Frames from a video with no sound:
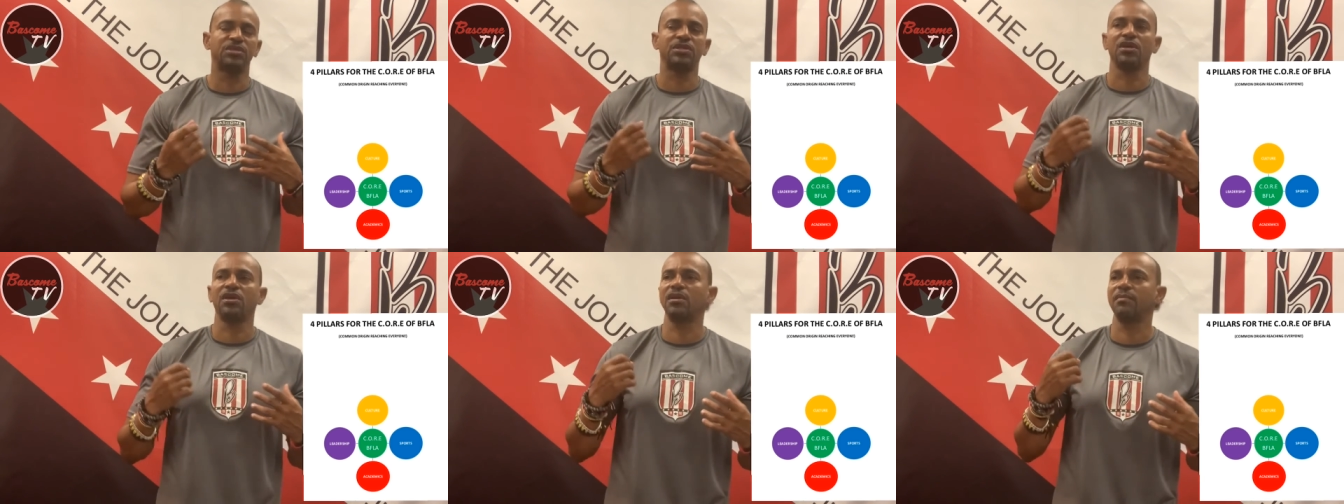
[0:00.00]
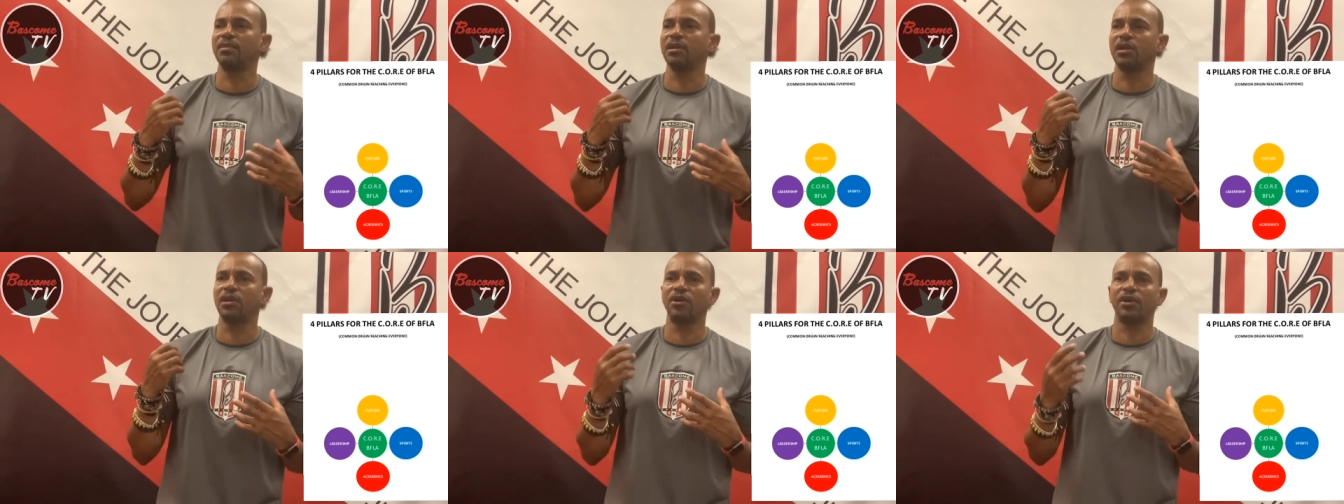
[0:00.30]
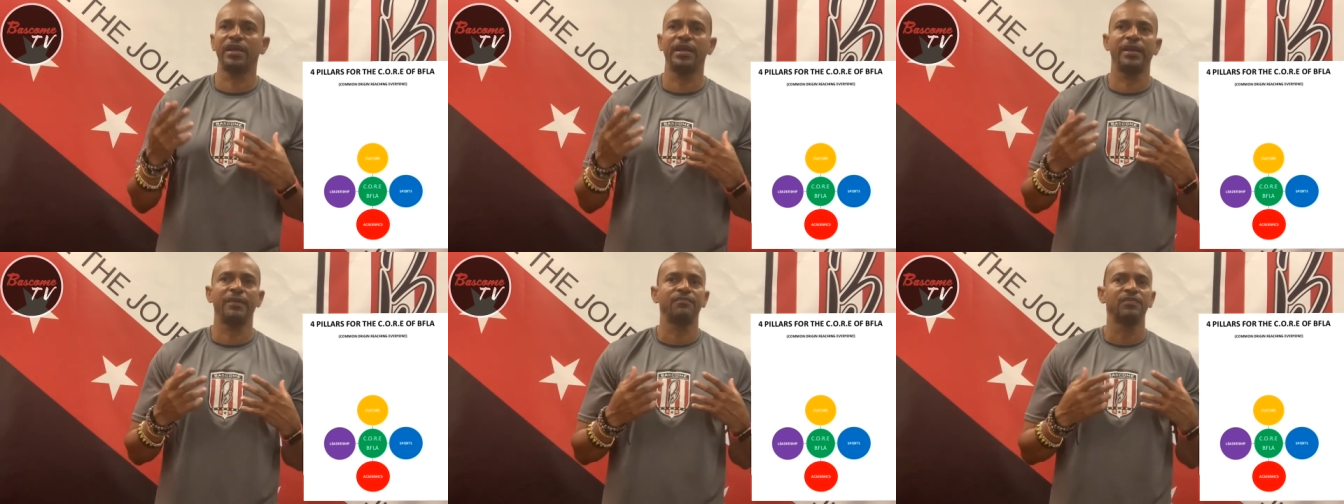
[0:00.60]
They're going to be
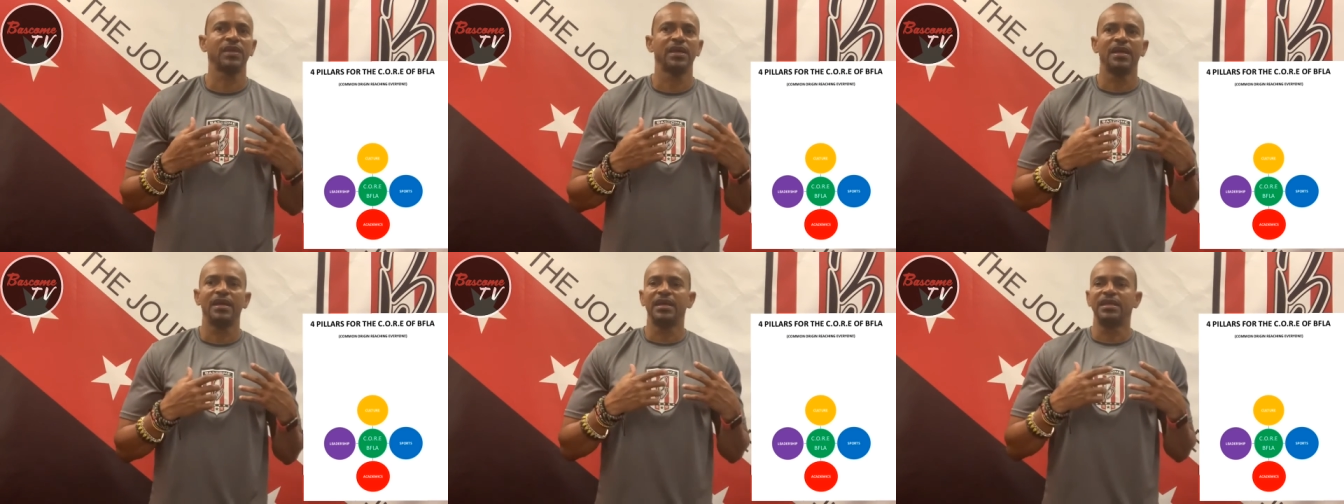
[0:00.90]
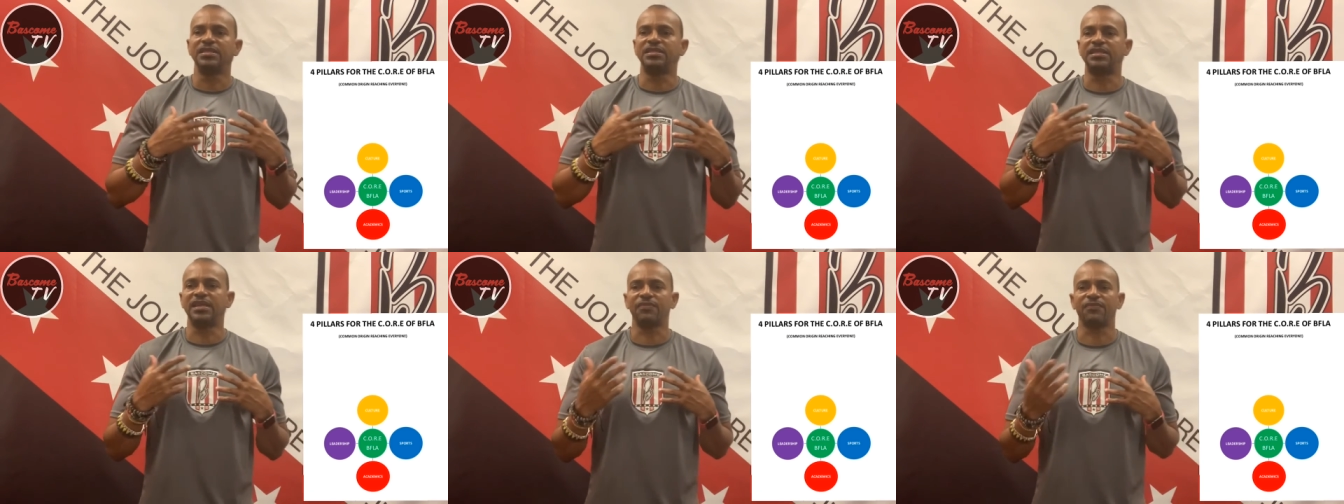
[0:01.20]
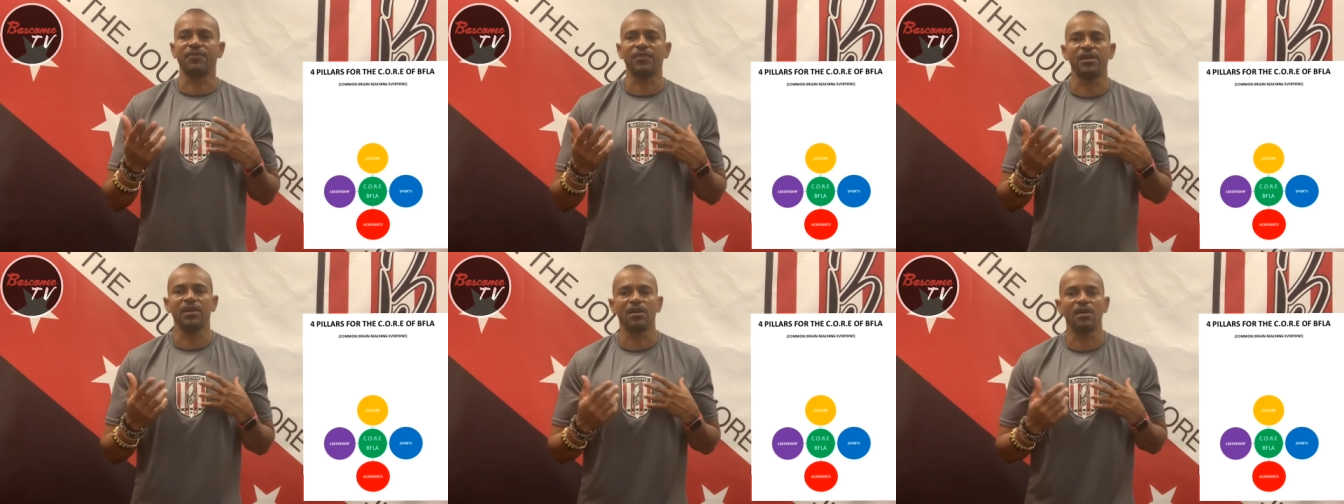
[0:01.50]
learning
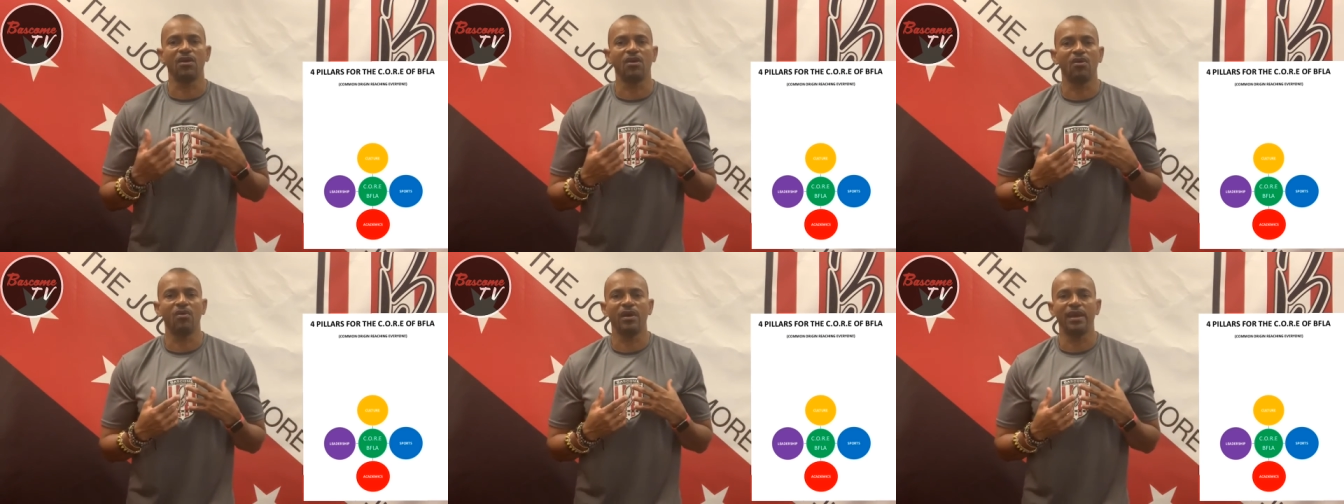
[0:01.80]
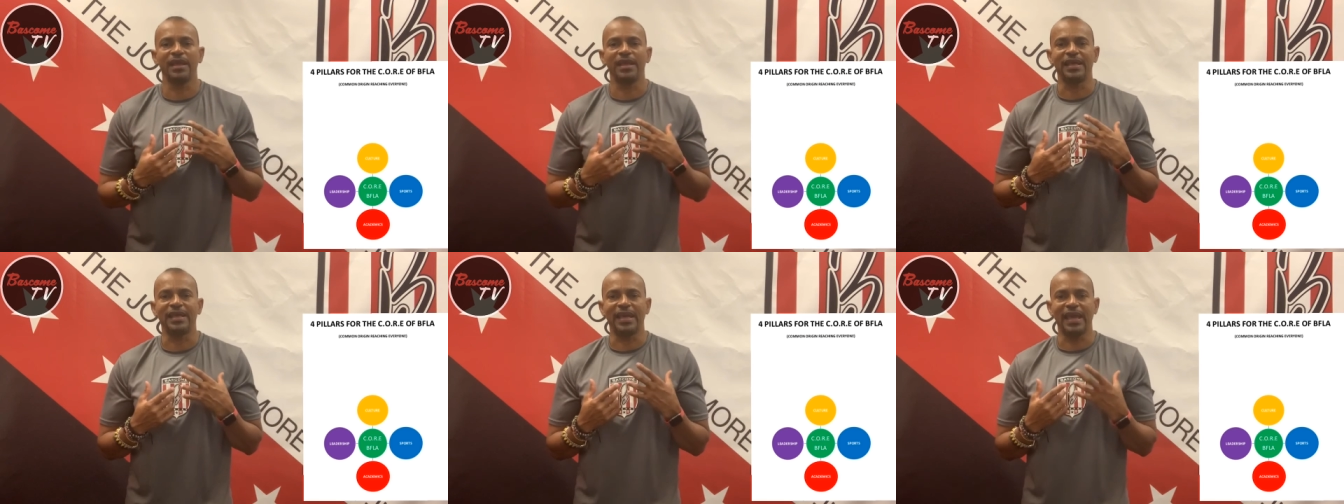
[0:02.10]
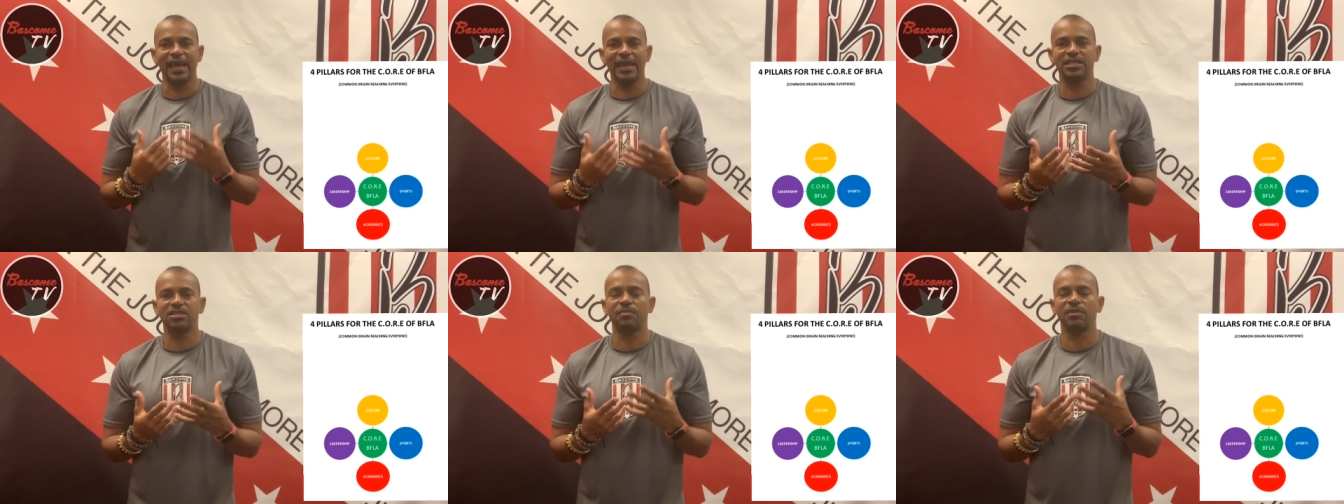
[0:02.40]
different low
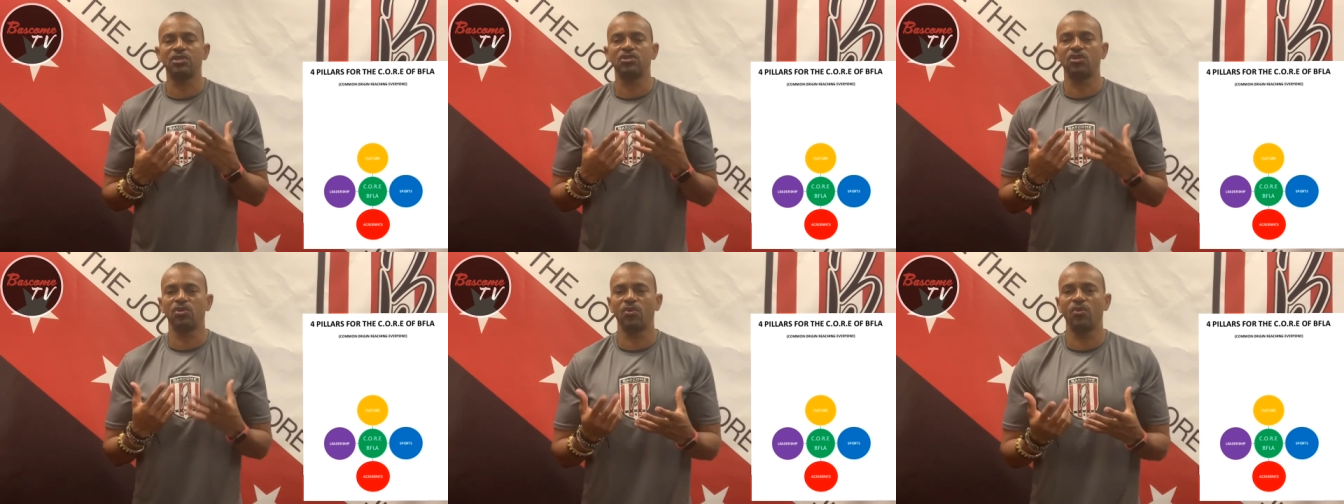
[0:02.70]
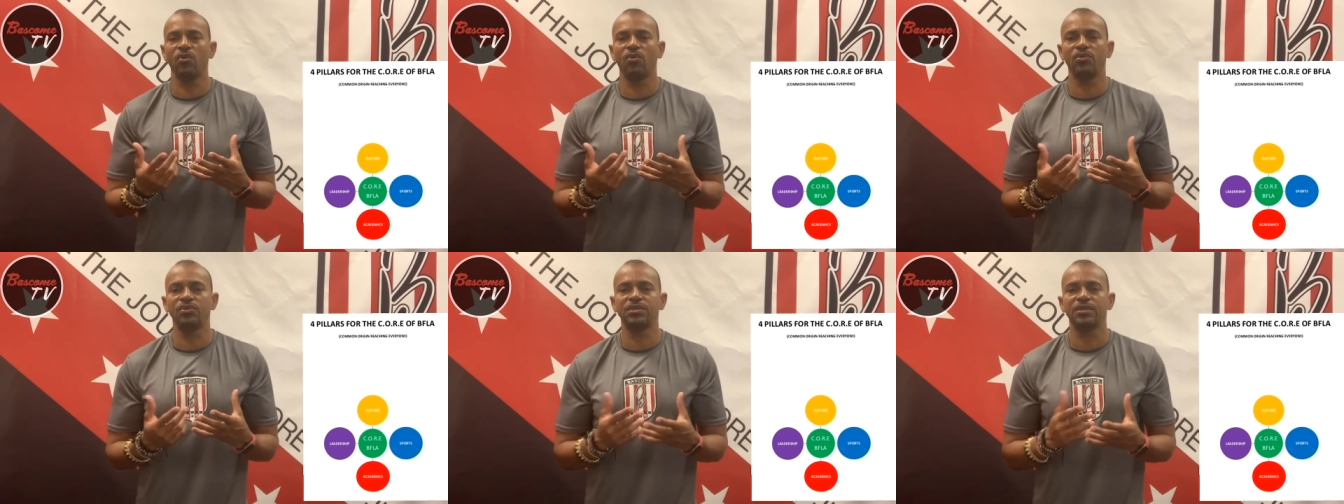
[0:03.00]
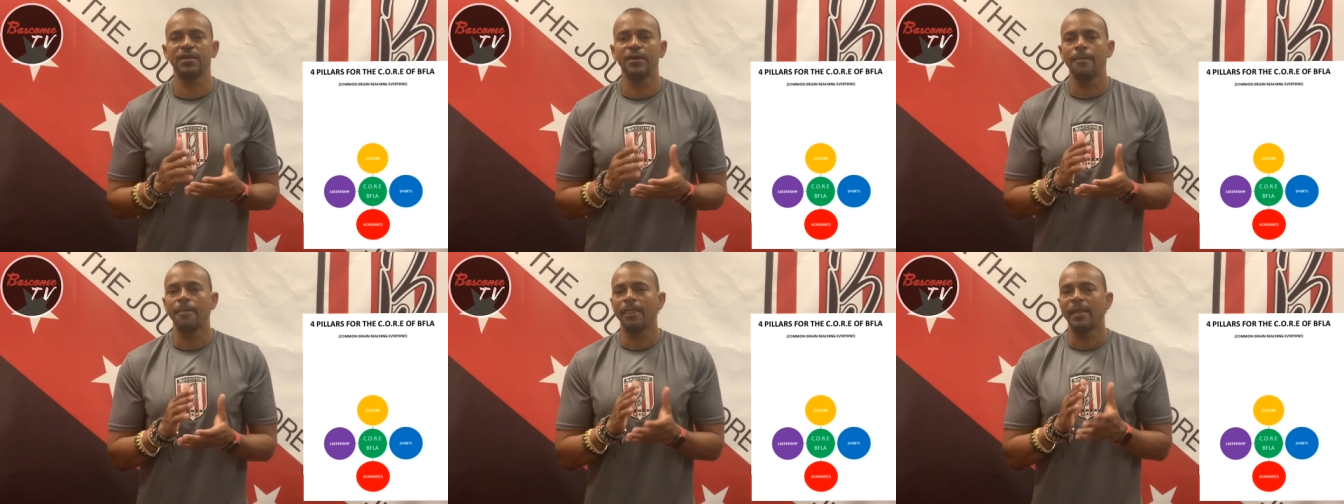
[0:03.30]
engagement tools
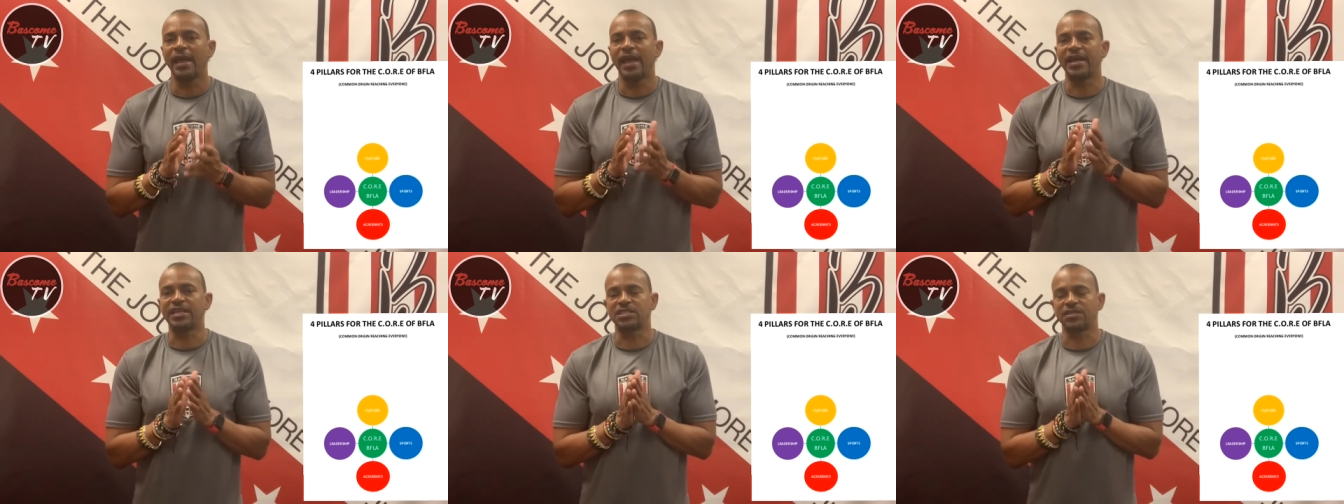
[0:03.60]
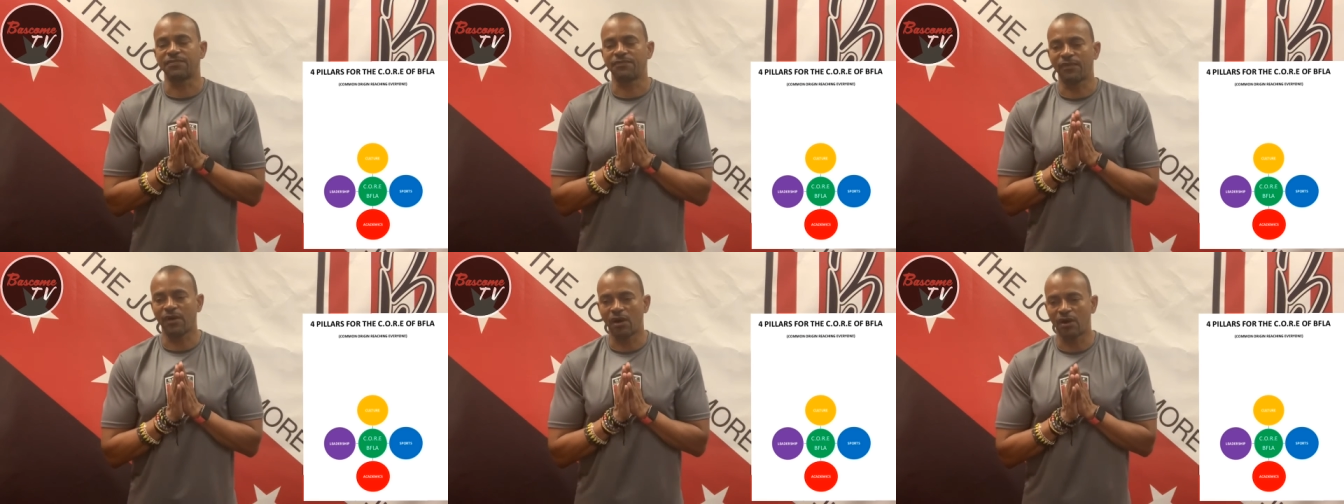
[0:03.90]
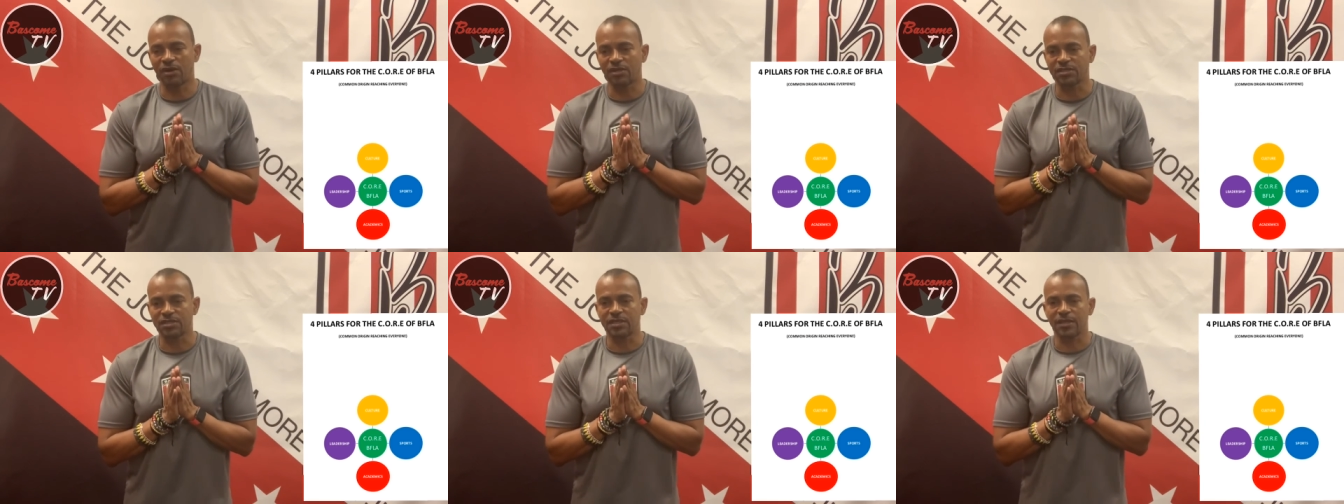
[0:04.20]
as
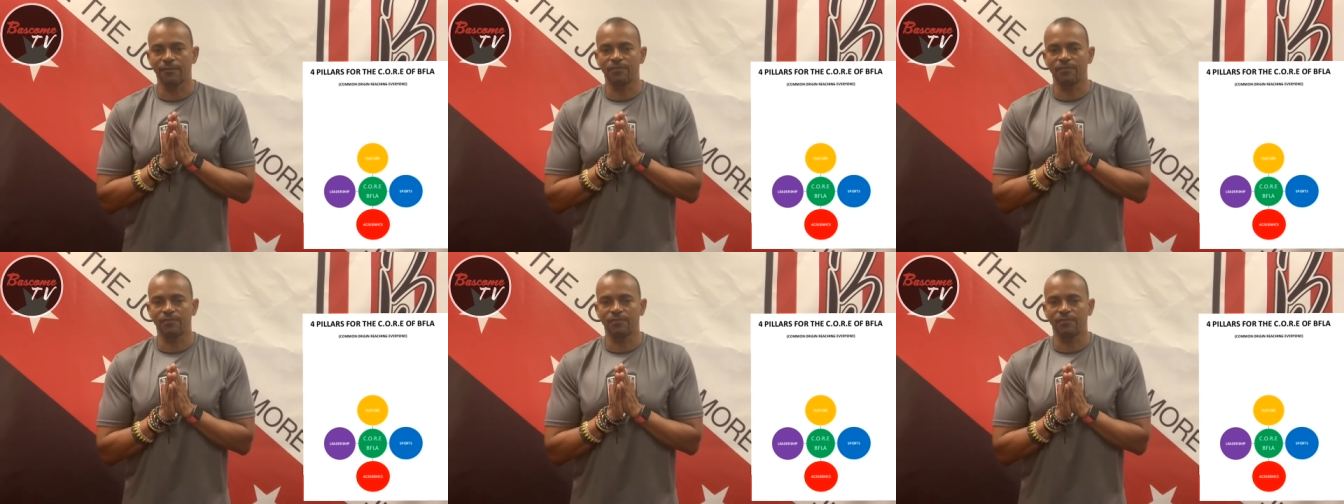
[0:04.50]
far as,